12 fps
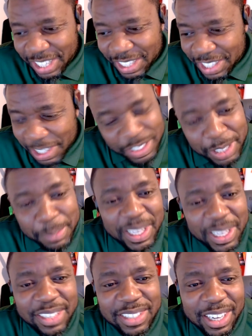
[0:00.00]
there's some
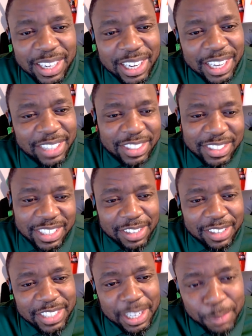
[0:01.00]
things I just
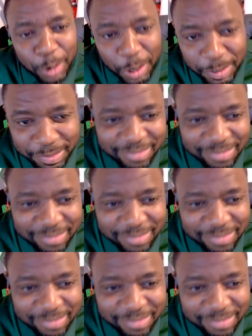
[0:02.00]
can't stand for.